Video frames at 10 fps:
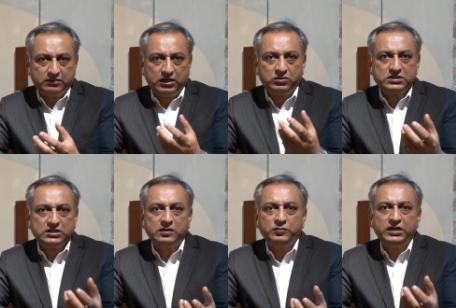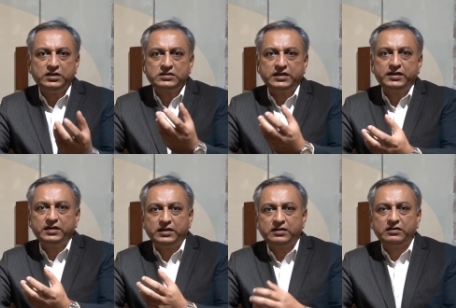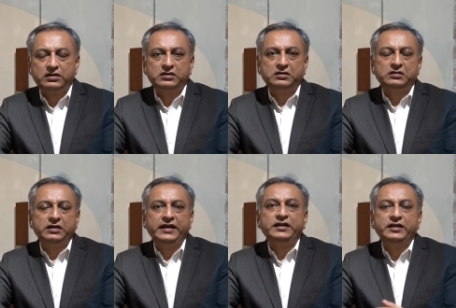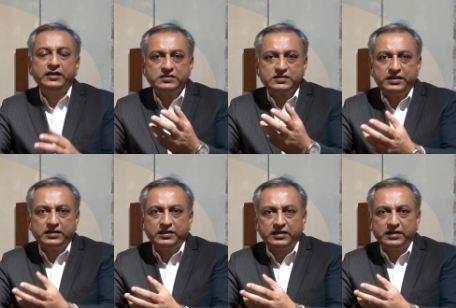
How does a company decide that, entity decide that,